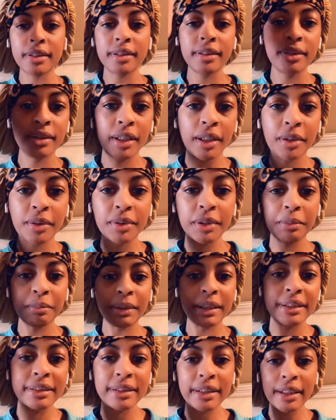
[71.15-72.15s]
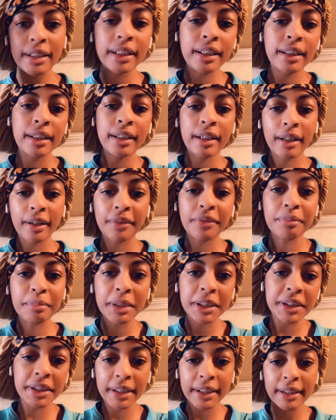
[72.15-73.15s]
you know, the big city of
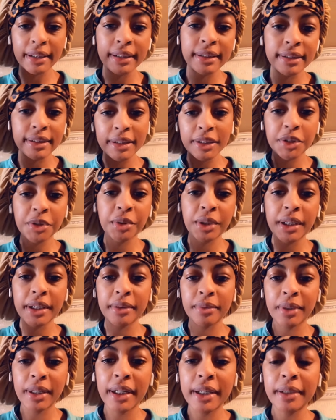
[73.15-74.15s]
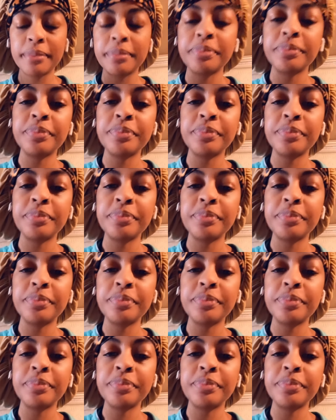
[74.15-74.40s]
Michigan is Detroit, right?